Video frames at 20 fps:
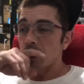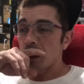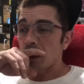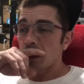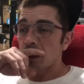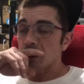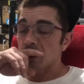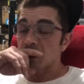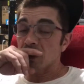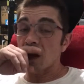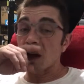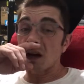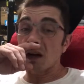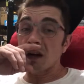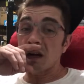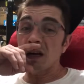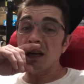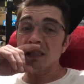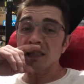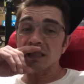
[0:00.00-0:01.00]
saw
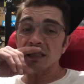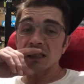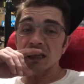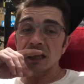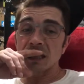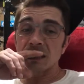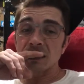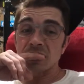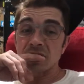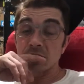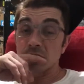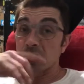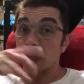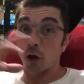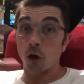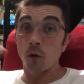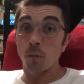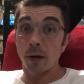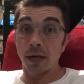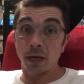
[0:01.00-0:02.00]
us, and she was like,
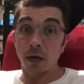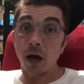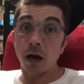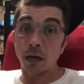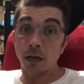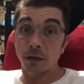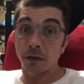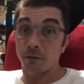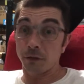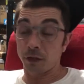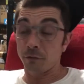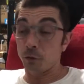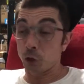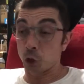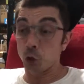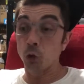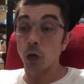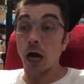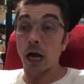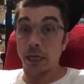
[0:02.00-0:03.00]
"Oh my God, if
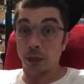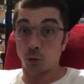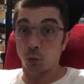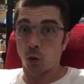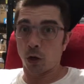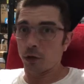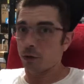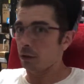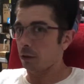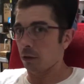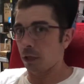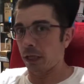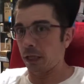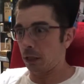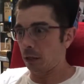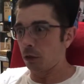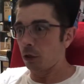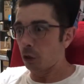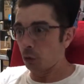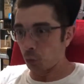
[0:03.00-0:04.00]
you guys want her, like,
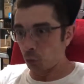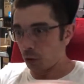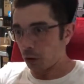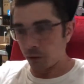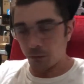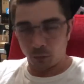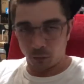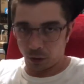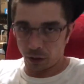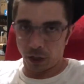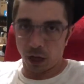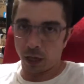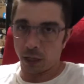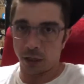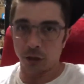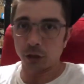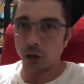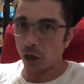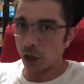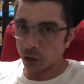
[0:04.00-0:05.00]
we're not going
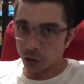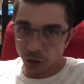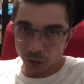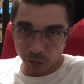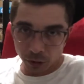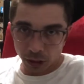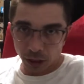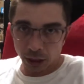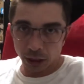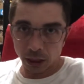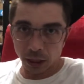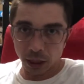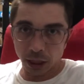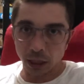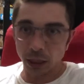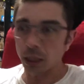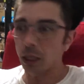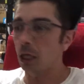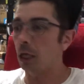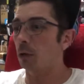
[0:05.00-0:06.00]
to charge you
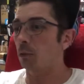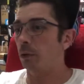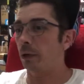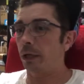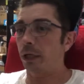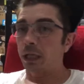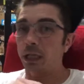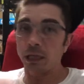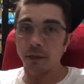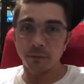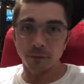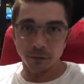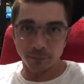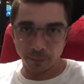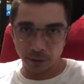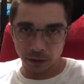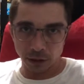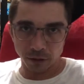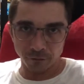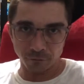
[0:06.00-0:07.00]
anything, and we're going to give you a
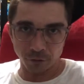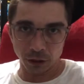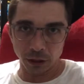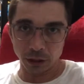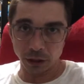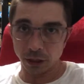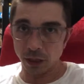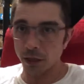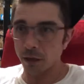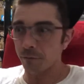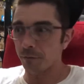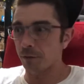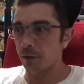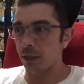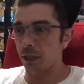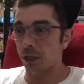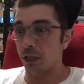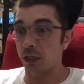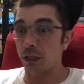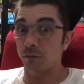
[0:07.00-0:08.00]
bunch of free
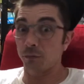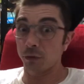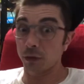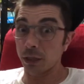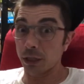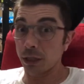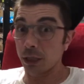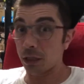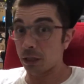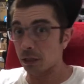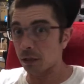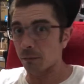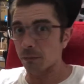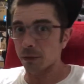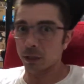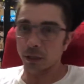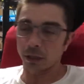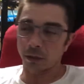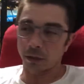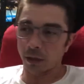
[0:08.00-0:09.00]
stuff, and like she really needs
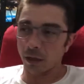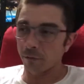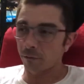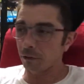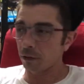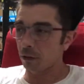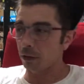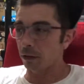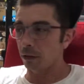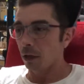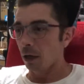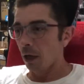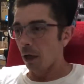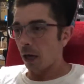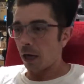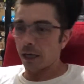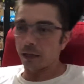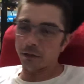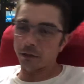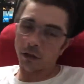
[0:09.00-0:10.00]
somebody's going to love her, and
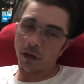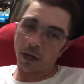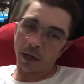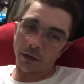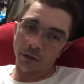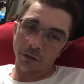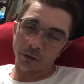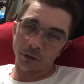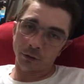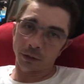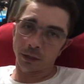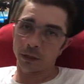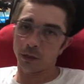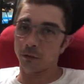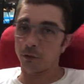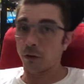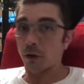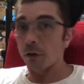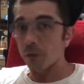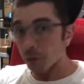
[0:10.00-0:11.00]
I saw how you treated
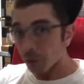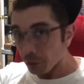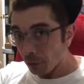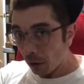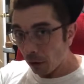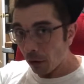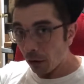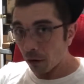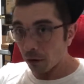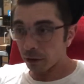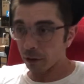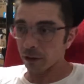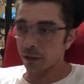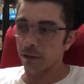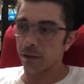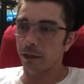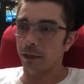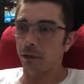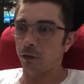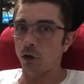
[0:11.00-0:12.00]
your other dog,
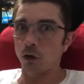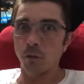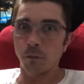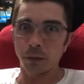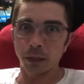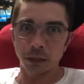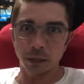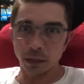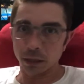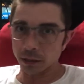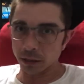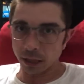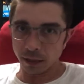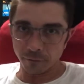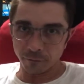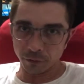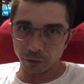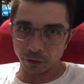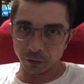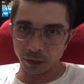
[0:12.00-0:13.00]
and like nobody does
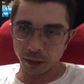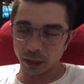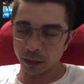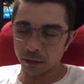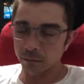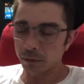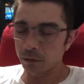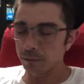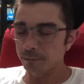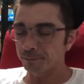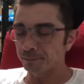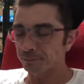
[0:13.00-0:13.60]
that for their animal."